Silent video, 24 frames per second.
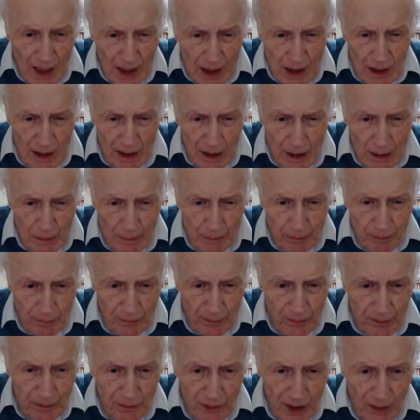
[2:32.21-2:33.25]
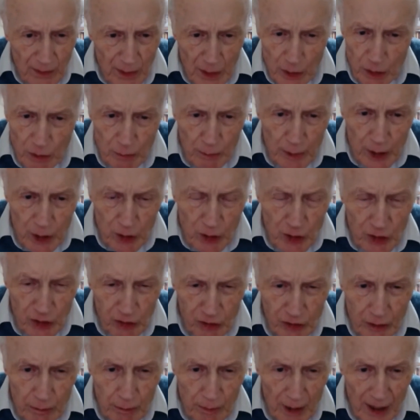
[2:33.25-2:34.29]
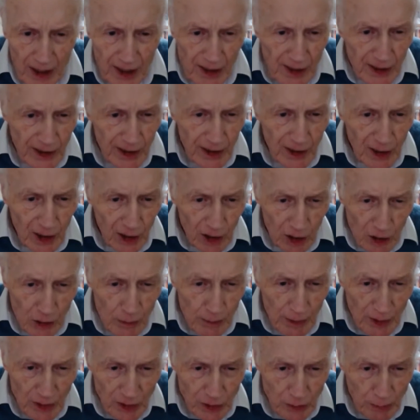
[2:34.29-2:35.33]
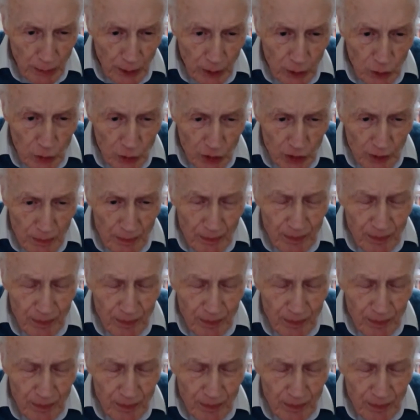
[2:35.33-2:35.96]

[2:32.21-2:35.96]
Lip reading: 500 meters from my home, I suppose.